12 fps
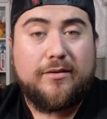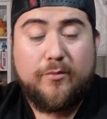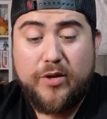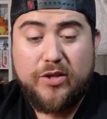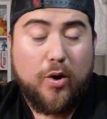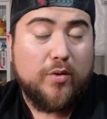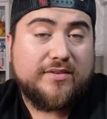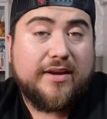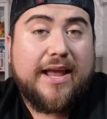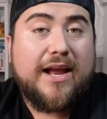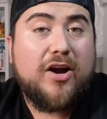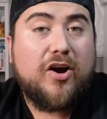We know it's a
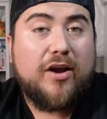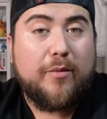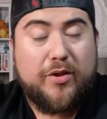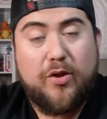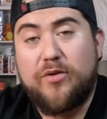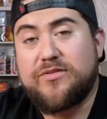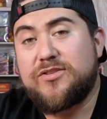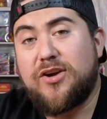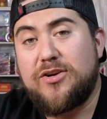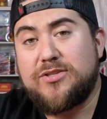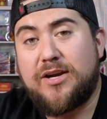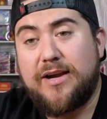Gengar, and we know it's a
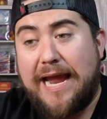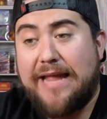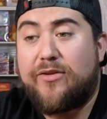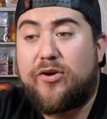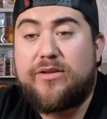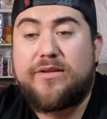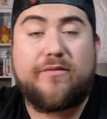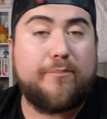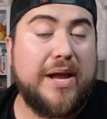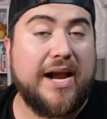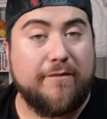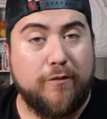Charizard, and they're in their
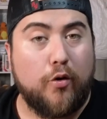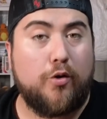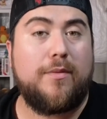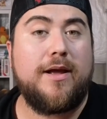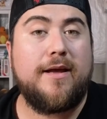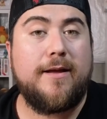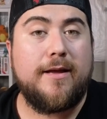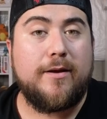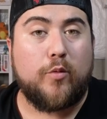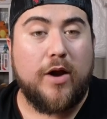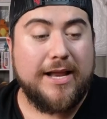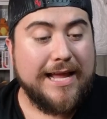Mega form,
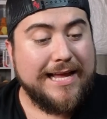right?